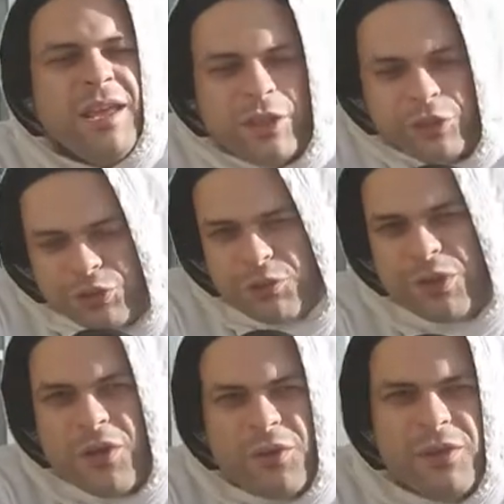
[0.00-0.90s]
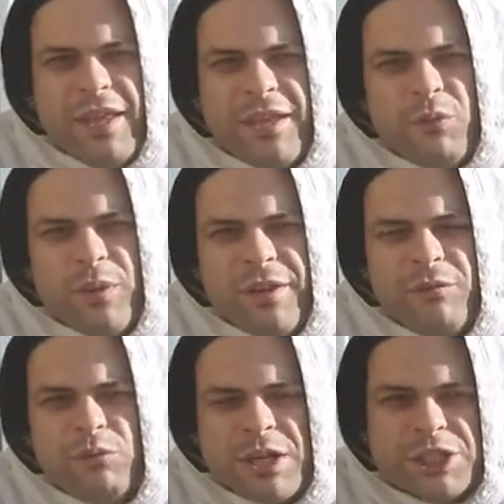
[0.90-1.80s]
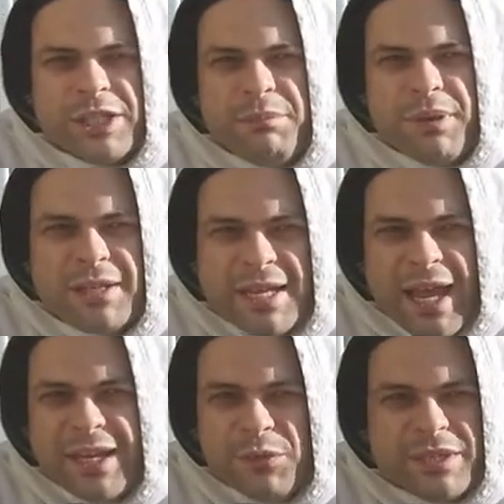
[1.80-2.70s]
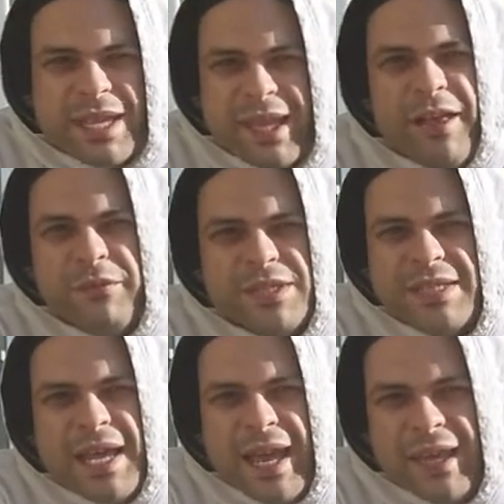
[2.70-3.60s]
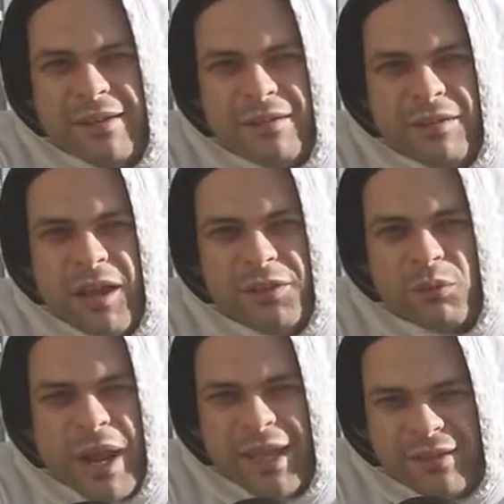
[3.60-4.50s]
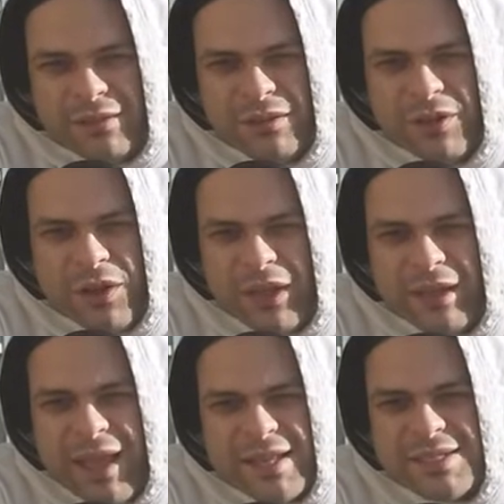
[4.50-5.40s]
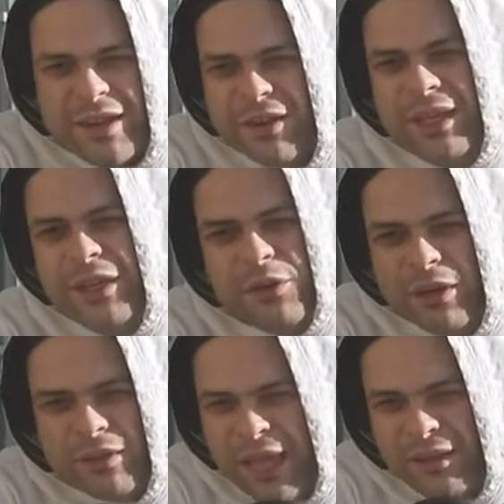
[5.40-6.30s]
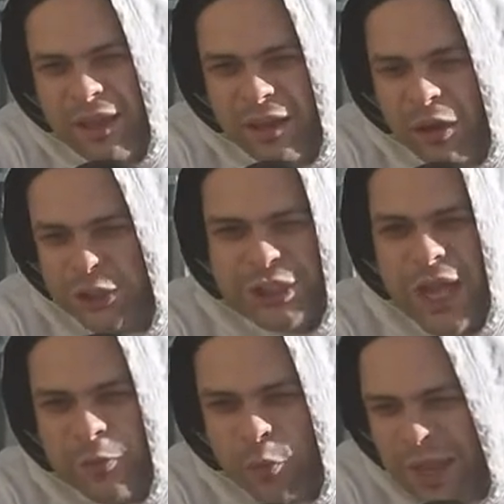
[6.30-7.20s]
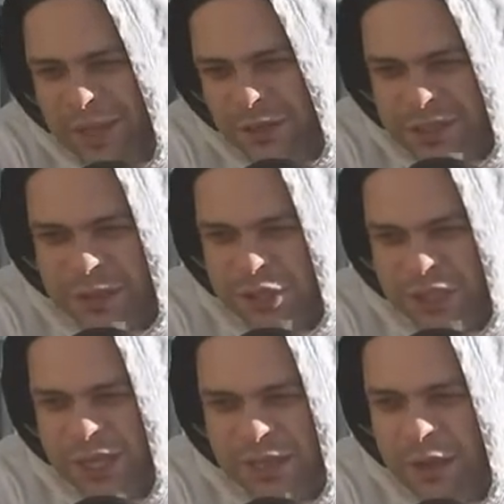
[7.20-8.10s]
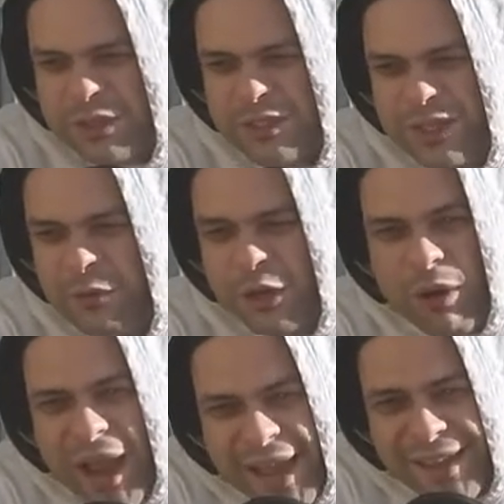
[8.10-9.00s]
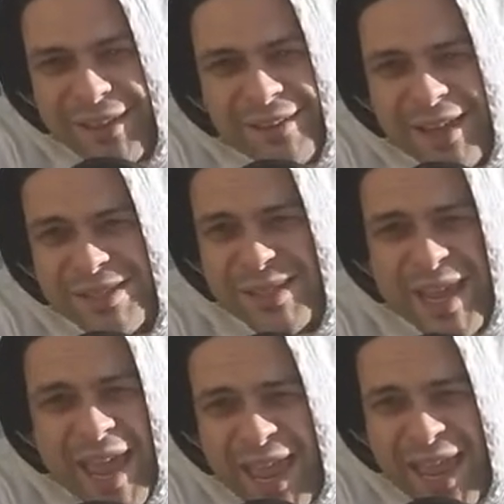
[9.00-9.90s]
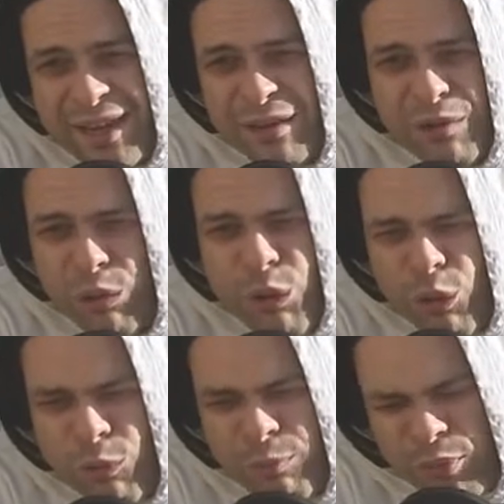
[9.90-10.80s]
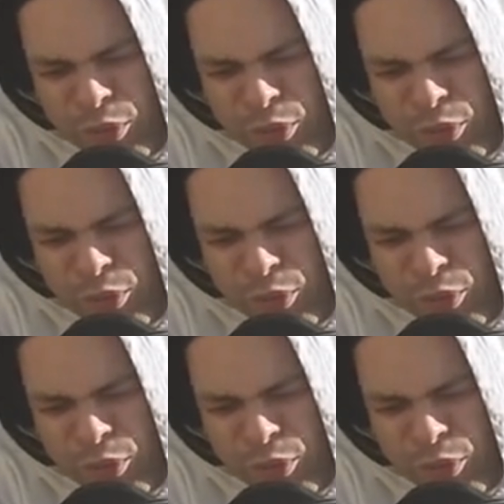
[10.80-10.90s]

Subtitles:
do you know that when Rush Limbaugh died, it was like Elvis died on the right? You know, like, that's their hero. They are John Wayne or some shit. And they were crying and sad and, "Oh, poor